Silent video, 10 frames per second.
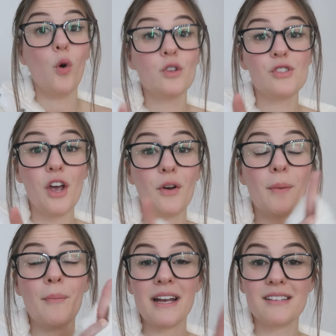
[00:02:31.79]
Also,
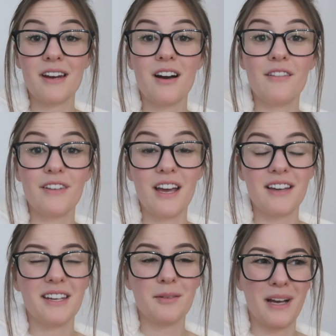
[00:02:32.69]
Max and Harvey, I
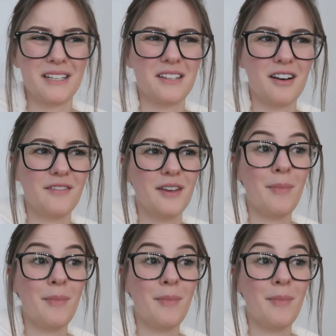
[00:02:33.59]
think Max and Harvey,